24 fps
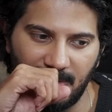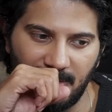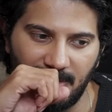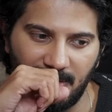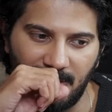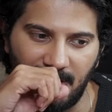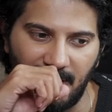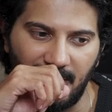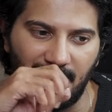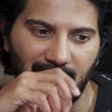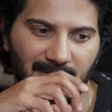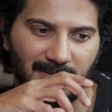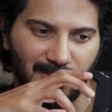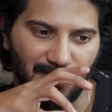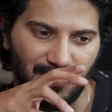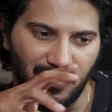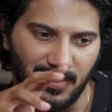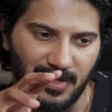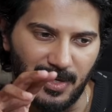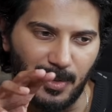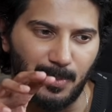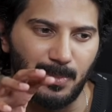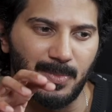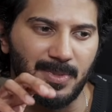stakes in
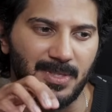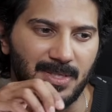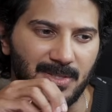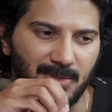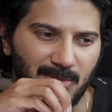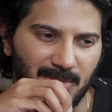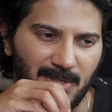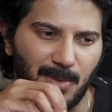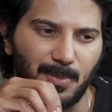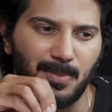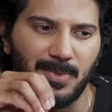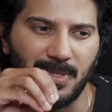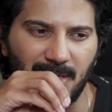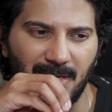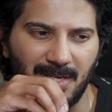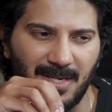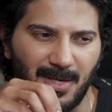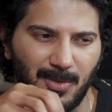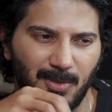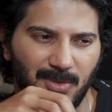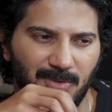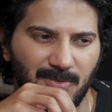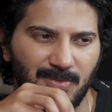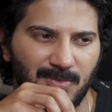different companies or something. Like
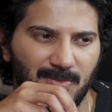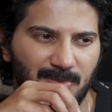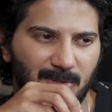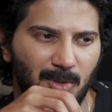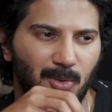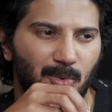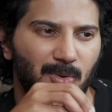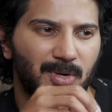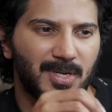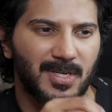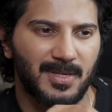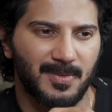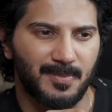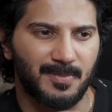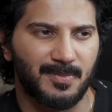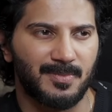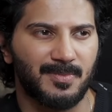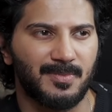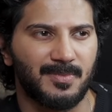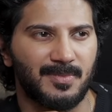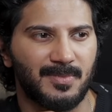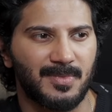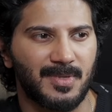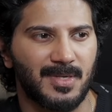I would have slowly
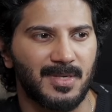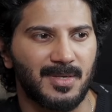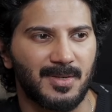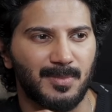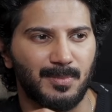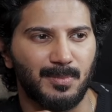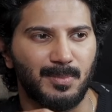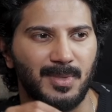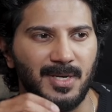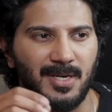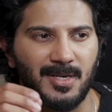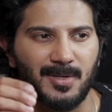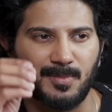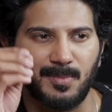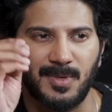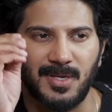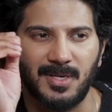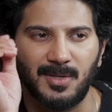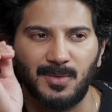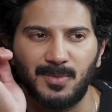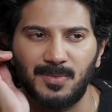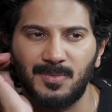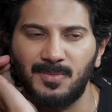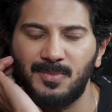built
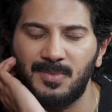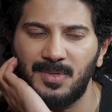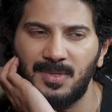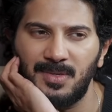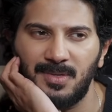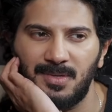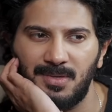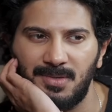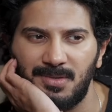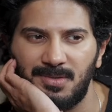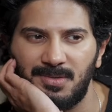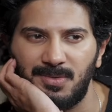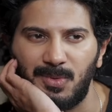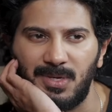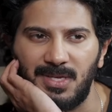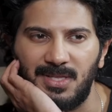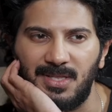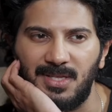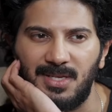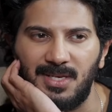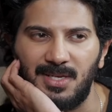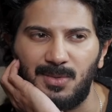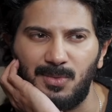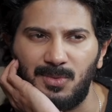my way
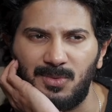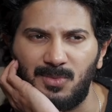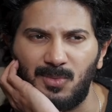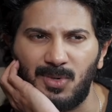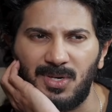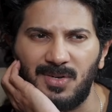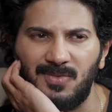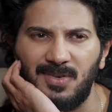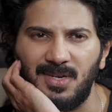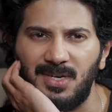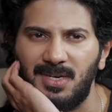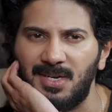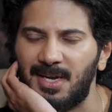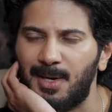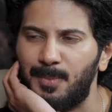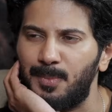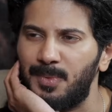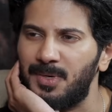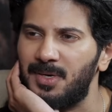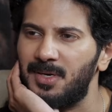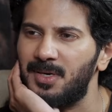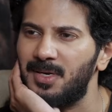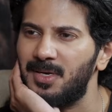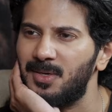there with whatever little
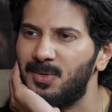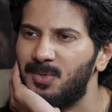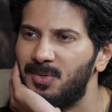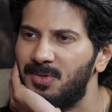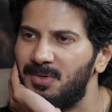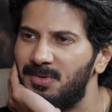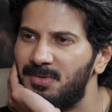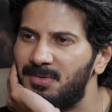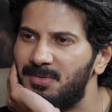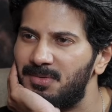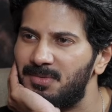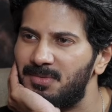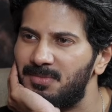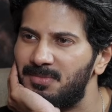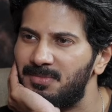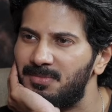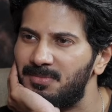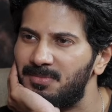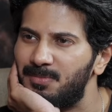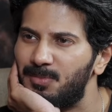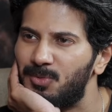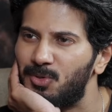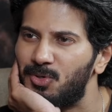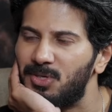capital I could
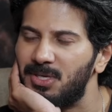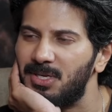put